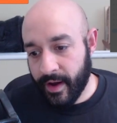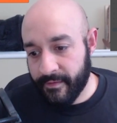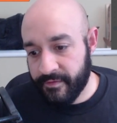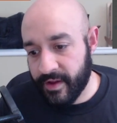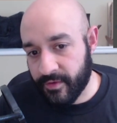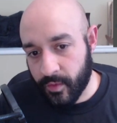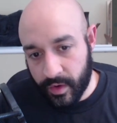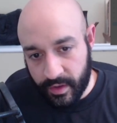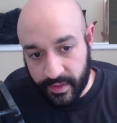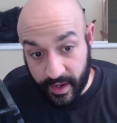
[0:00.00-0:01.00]
favor
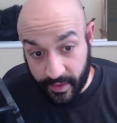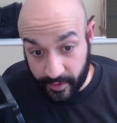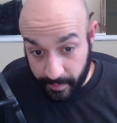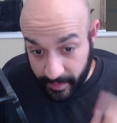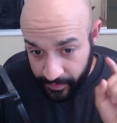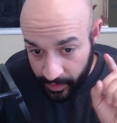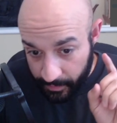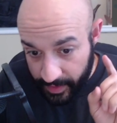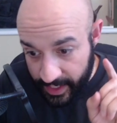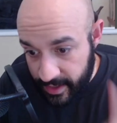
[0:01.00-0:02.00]
one or the other. But
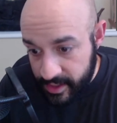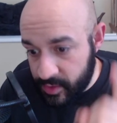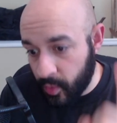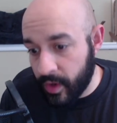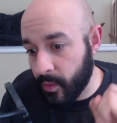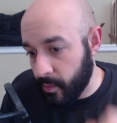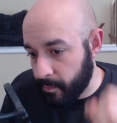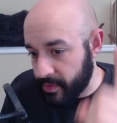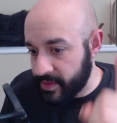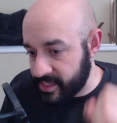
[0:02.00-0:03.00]

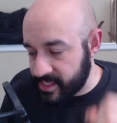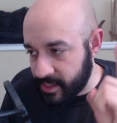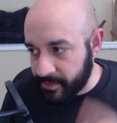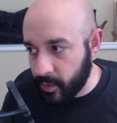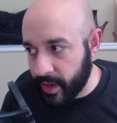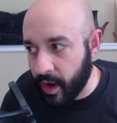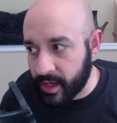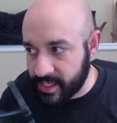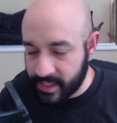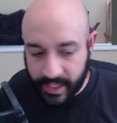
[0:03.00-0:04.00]
this is something we
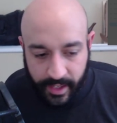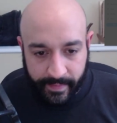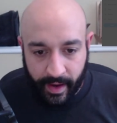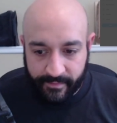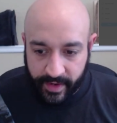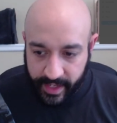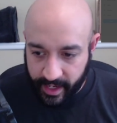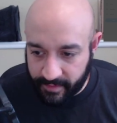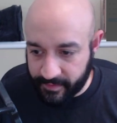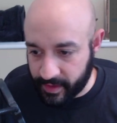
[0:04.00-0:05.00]
ought to think about very
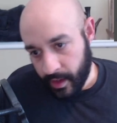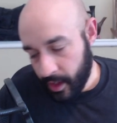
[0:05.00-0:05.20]
carefully.